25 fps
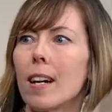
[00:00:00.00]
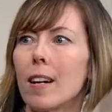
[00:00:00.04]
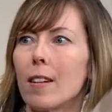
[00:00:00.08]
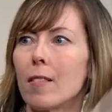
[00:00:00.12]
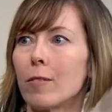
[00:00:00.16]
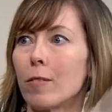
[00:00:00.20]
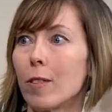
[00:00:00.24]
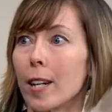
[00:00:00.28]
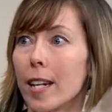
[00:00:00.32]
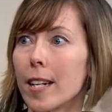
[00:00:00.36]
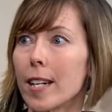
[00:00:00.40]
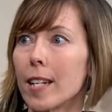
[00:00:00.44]

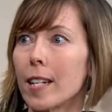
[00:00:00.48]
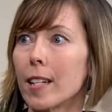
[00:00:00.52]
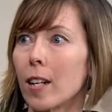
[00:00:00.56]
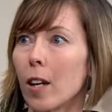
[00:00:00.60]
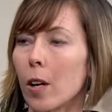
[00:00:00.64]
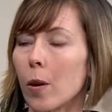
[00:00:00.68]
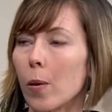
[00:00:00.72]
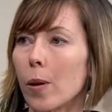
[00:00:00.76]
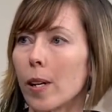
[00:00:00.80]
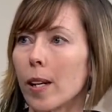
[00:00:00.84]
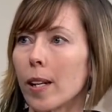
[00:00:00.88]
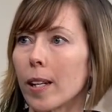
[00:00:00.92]
of writing
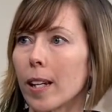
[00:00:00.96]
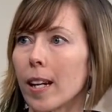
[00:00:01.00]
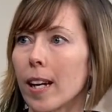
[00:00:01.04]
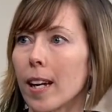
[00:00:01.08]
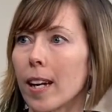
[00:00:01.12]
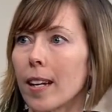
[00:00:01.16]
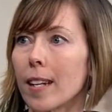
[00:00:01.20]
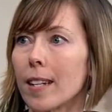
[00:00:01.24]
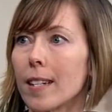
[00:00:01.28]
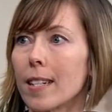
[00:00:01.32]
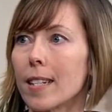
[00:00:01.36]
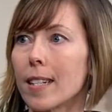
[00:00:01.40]
going
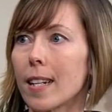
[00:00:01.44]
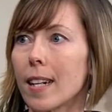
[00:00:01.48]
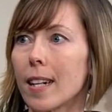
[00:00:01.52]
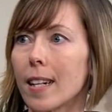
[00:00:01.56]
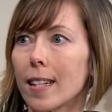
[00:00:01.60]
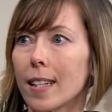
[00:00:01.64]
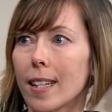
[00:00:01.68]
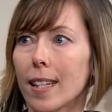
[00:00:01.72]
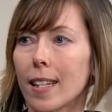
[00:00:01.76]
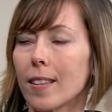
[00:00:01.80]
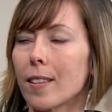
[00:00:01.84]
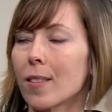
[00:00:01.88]
and
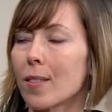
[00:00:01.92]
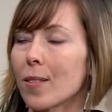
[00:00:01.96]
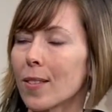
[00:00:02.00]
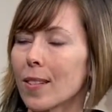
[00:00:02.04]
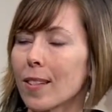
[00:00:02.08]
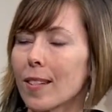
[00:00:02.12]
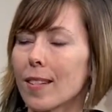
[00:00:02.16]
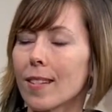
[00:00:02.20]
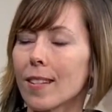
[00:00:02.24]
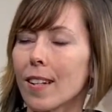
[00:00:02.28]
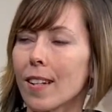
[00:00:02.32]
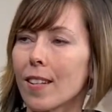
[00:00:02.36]
uh, get those
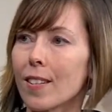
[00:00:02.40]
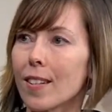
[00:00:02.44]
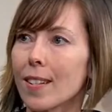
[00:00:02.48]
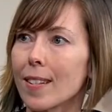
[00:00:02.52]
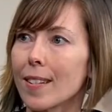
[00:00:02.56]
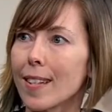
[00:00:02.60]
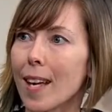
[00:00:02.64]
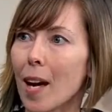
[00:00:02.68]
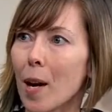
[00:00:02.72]
discussions